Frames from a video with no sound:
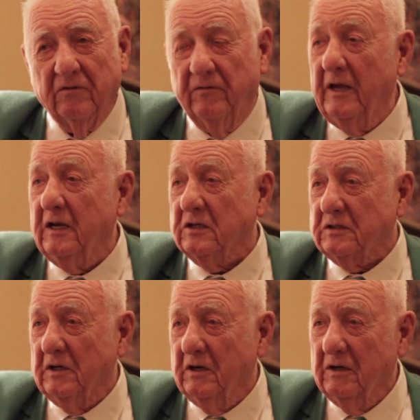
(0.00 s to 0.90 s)
Vegas
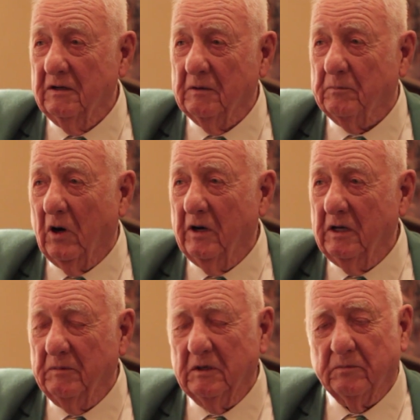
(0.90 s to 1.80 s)
here in the
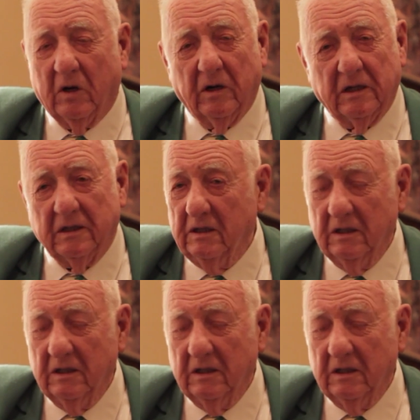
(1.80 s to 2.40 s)
party, big party.